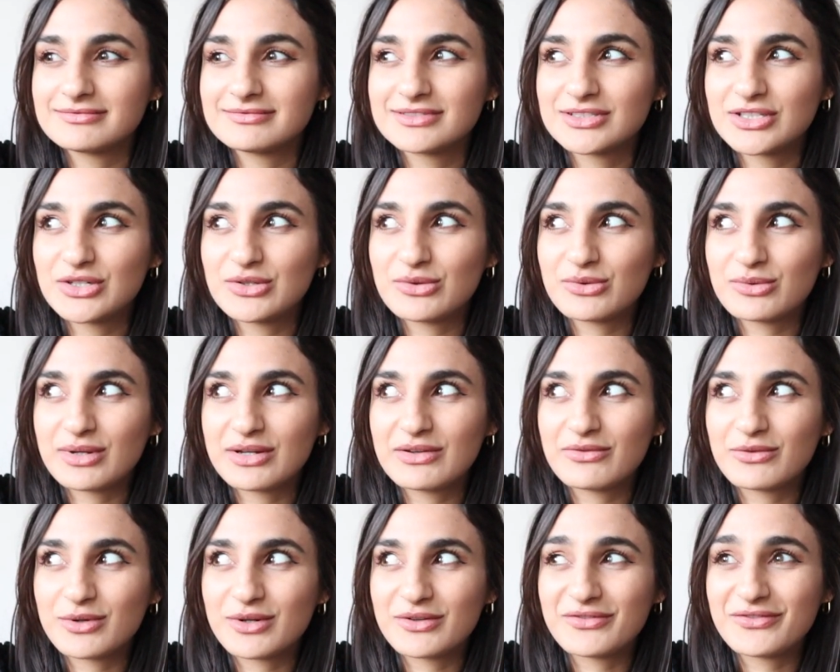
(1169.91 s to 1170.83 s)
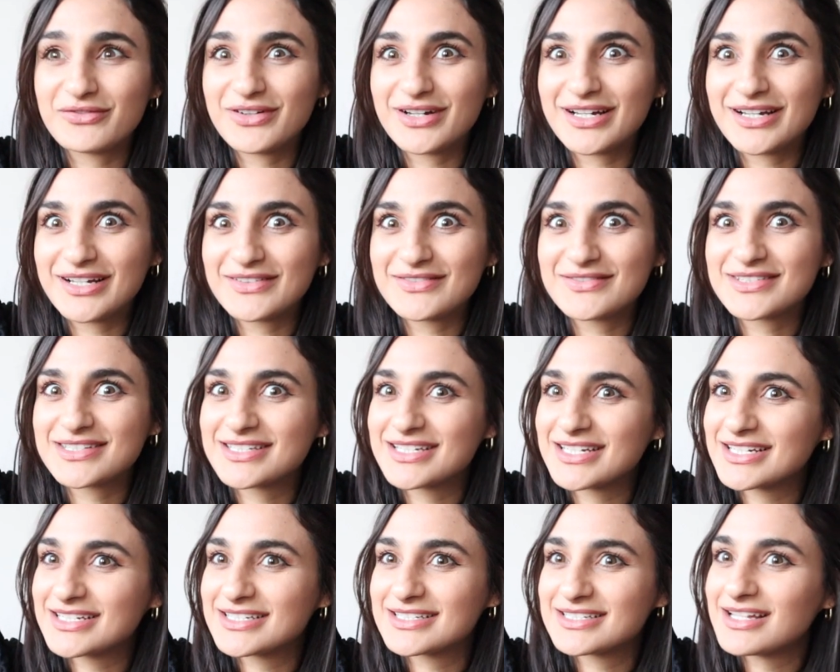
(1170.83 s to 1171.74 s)
$2,000, $3,000,
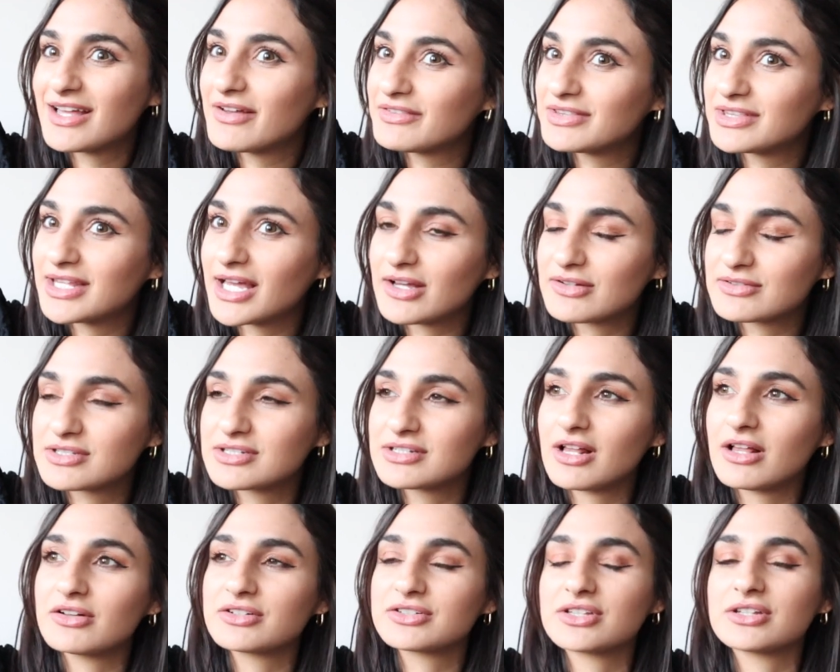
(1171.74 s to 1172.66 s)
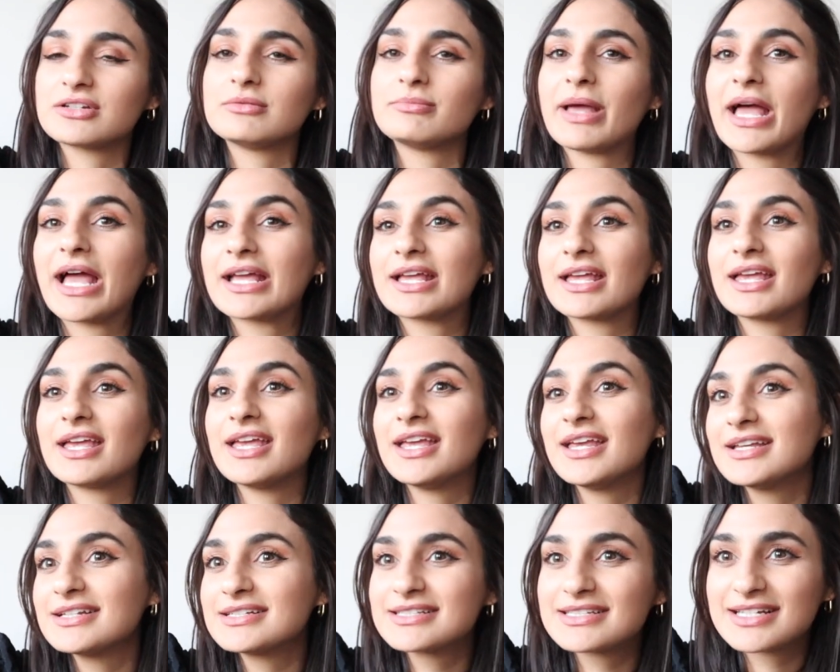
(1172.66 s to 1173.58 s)
$4,000, $5,000, $6,000, $7,000 on a bag
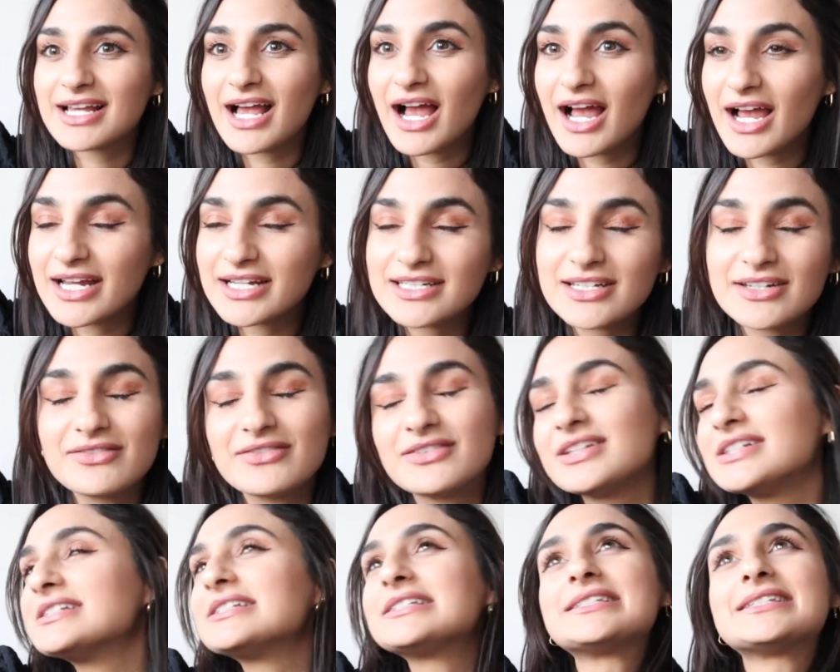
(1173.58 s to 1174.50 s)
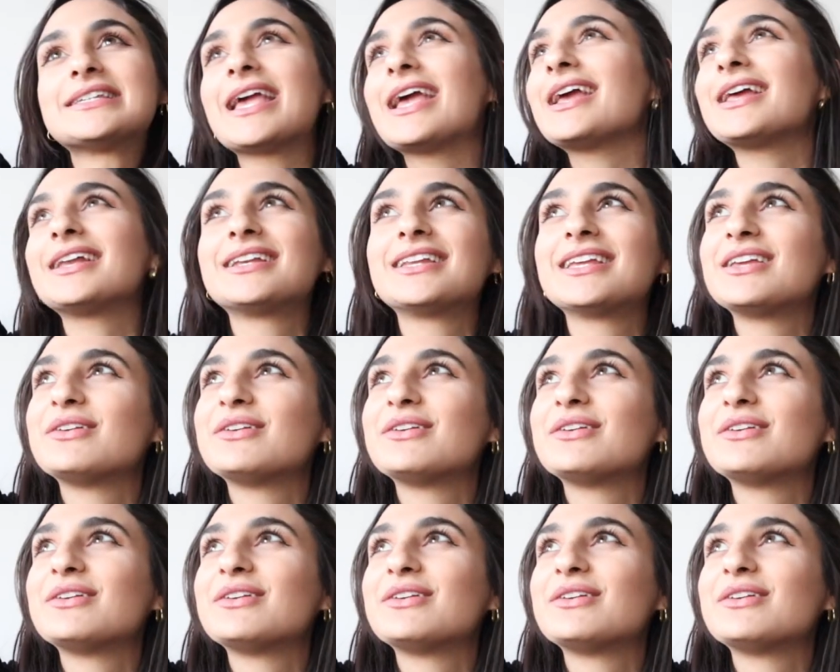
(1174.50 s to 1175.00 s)
is kind of insane,